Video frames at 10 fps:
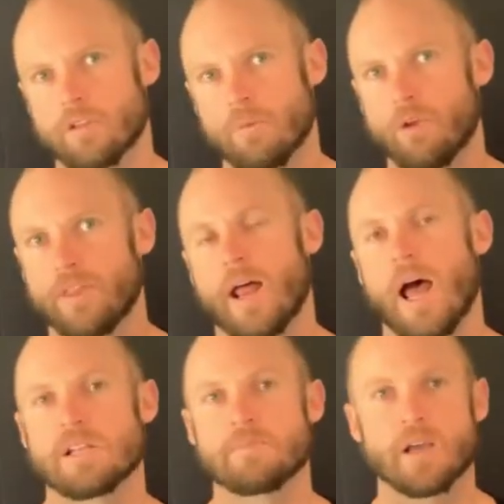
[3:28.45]
And what that
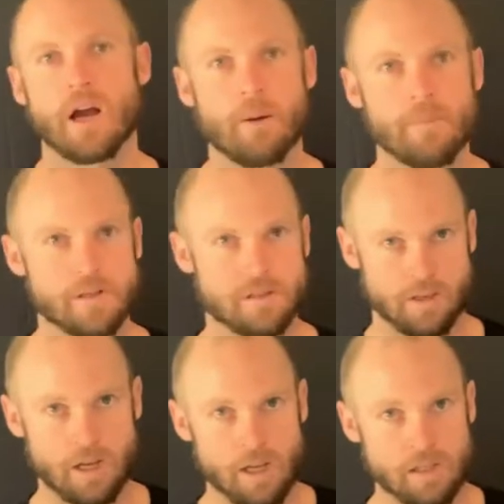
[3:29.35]
has become is
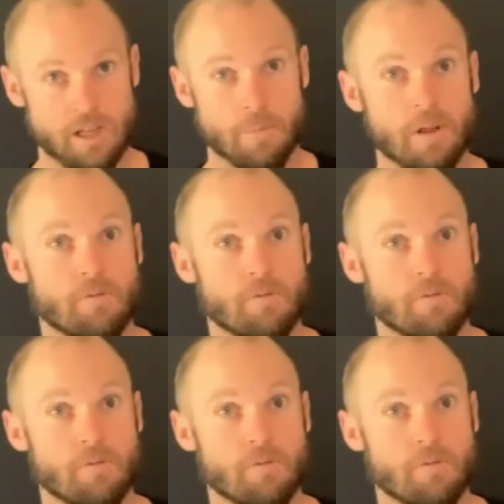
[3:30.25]
something